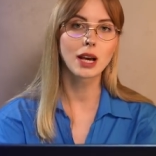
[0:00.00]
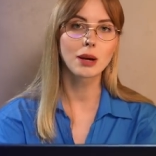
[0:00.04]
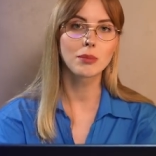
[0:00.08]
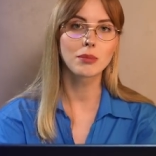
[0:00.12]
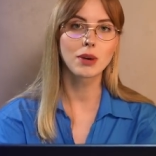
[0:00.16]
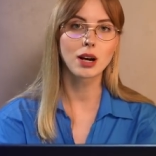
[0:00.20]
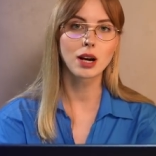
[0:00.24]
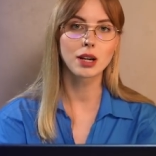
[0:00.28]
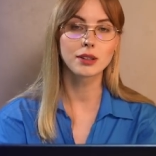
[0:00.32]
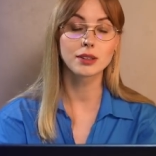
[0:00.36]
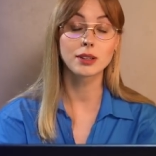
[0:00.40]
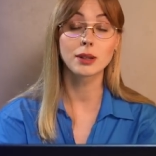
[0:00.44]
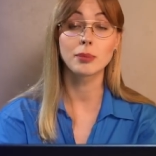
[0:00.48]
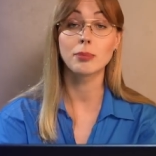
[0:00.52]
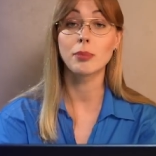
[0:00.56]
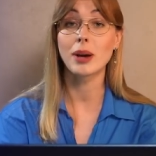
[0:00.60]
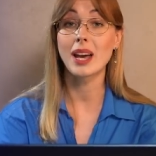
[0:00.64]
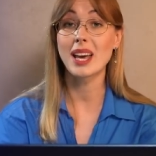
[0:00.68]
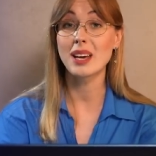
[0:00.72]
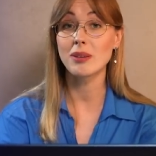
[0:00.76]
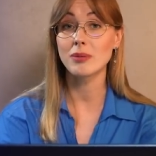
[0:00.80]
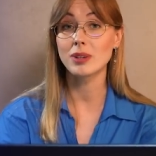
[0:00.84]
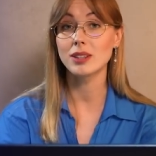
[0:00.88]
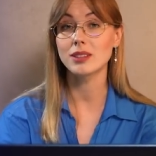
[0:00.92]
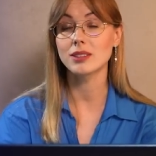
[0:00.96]
them under
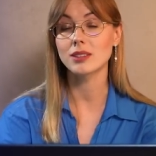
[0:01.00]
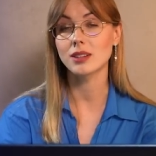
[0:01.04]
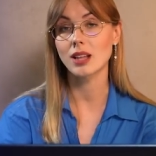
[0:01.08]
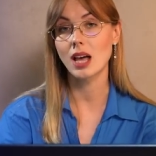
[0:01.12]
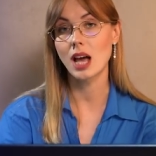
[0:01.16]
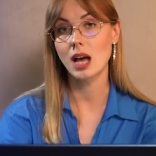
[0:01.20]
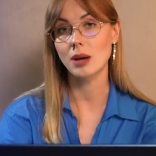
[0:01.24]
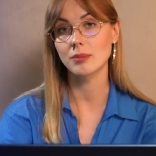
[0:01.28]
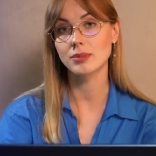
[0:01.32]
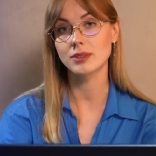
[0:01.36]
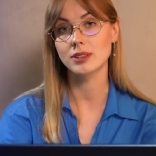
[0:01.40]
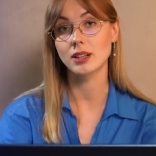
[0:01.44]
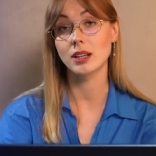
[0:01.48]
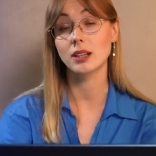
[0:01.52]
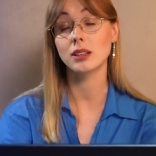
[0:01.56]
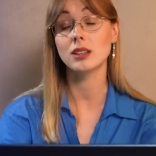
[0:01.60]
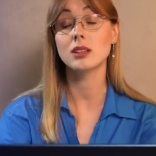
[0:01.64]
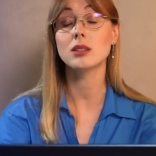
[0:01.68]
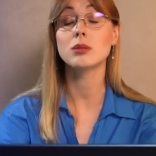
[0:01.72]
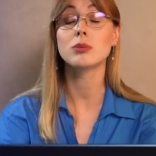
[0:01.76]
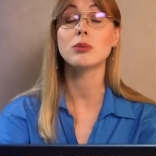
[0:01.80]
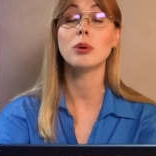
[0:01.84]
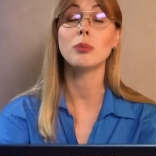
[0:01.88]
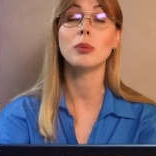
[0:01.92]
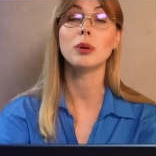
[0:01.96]
paving slabs, like
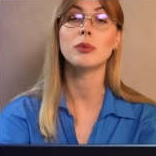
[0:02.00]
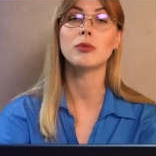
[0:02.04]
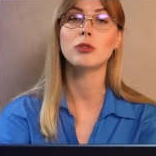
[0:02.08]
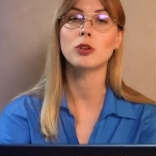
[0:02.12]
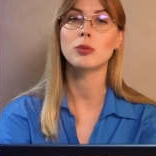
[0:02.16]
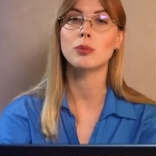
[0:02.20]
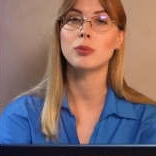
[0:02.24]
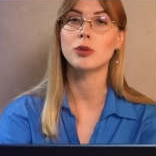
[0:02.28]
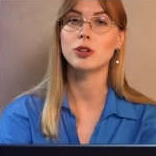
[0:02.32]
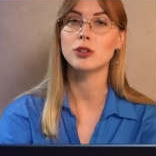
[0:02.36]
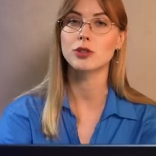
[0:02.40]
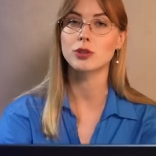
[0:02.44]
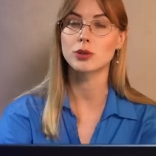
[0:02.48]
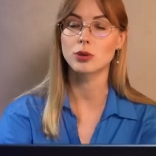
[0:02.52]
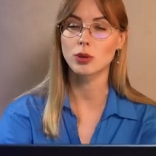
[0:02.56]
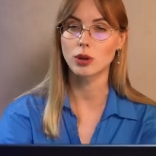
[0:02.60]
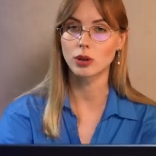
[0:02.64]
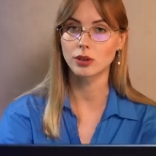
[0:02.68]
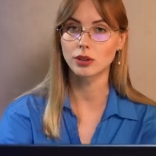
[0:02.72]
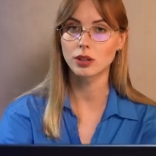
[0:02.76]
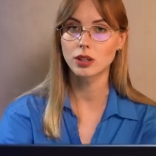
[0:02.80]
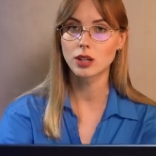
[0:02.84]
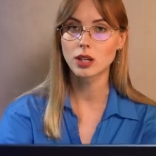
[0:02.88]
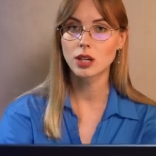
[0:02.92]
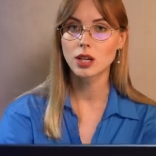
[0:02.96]
this woman from
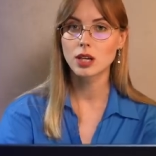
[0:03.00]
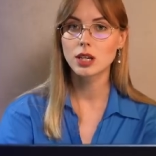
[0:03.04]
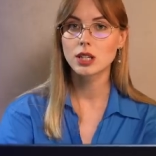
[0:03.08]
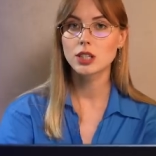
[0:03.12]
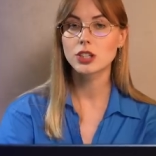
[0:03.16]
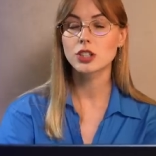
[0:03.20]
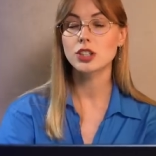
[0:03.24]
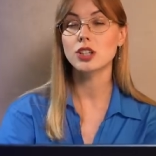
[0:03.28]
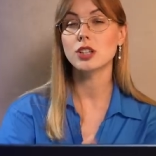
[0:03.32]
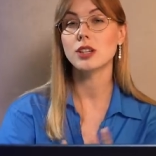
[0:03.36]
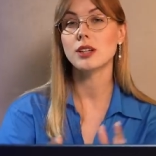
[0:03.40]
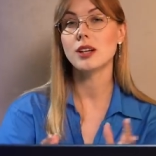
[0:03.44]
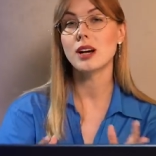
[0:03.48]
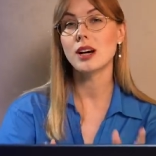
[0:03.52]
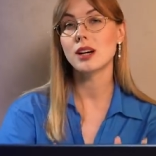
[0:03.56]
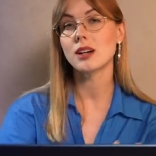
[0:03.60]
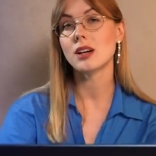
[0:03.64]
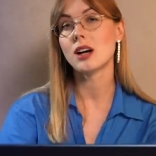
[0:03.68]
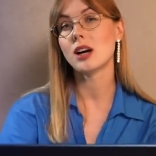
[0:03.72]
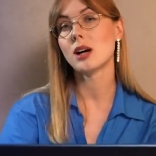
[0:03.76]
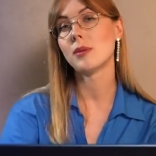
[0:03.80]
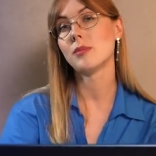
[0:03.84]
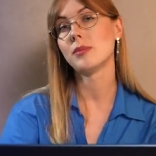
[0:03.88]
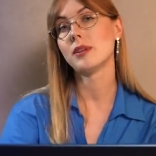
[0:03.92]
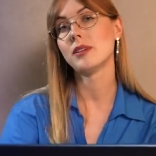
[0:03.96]
Kherson. She
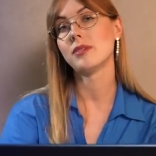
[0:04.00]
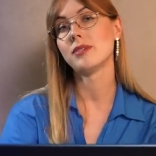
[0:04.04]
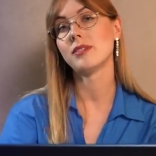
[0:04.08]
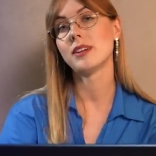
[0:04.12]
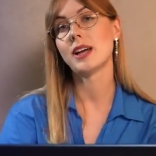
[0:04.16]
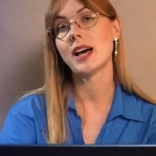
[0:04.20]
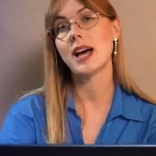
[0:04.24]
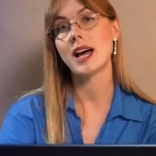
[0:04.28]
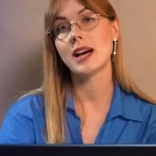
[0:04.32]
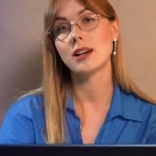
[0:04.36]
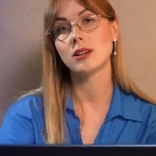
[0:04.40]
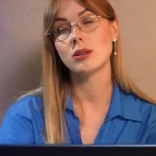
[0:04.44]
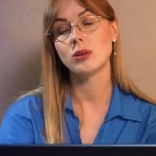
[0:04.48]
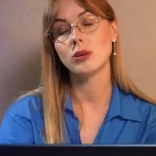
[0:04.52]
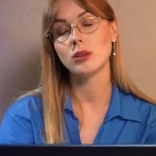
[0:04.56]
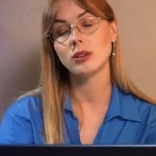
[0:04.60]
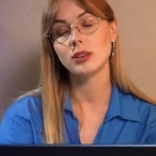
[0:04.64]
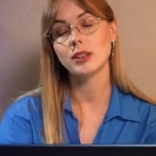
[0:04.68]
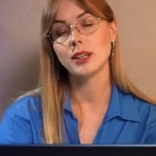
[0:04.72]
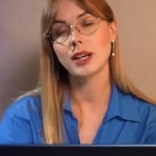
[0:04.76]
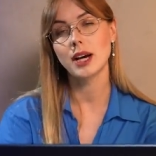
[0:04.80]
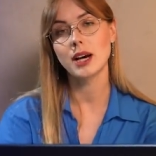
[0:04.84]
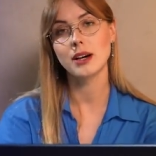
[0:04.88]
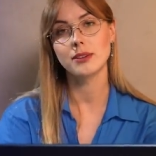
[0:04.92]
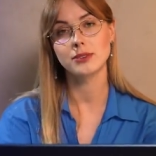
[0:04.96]
dug up the flag
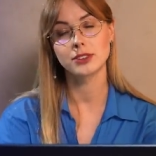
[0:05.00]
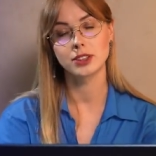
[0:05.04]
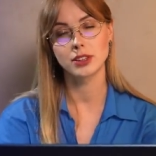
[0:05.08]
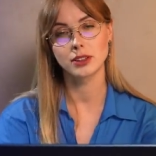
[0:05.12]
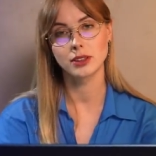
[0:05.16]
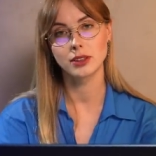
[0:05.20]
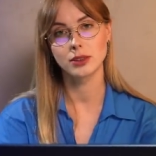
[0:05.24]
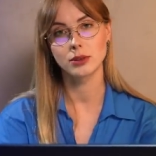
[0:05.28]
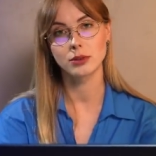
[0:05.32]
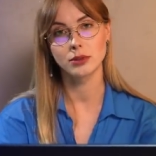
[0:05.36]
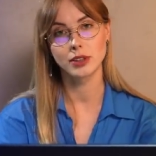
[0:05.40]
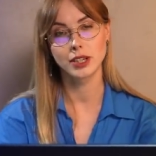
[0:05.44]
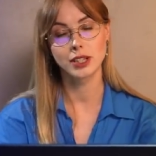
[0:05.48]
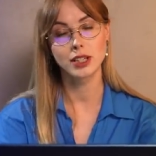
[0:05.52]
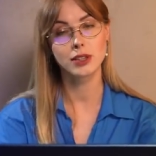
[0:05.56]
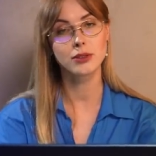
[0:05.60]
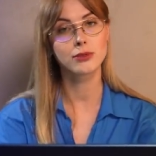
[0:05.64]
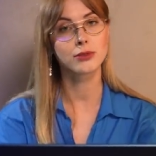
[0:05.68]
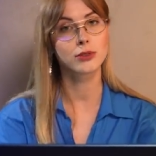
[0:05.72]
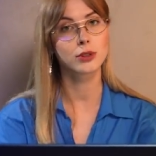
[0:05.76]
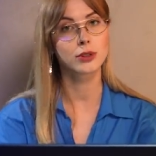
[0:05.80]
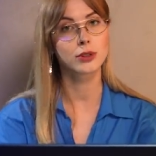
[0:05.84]
only after Ukrainian